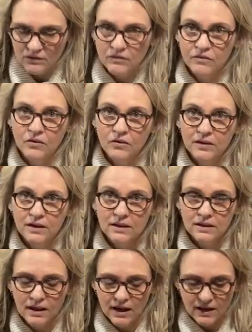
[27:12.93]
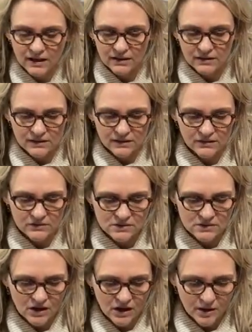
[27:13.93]
folding that little
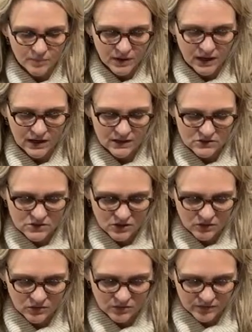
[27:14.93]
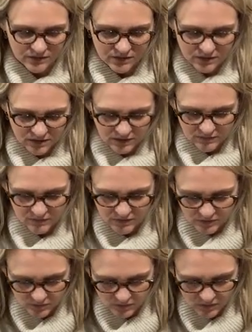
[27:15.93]
top edge over if
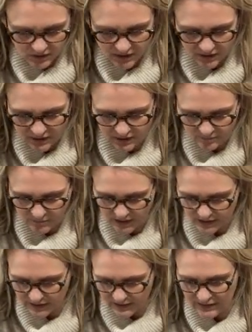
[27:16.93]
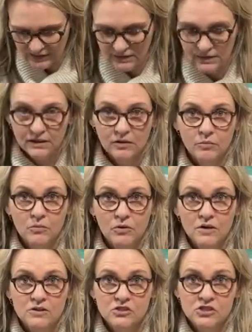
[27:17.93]
you want and making it a little
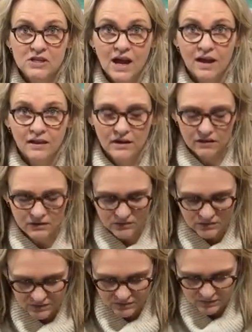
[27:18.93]
more shallow.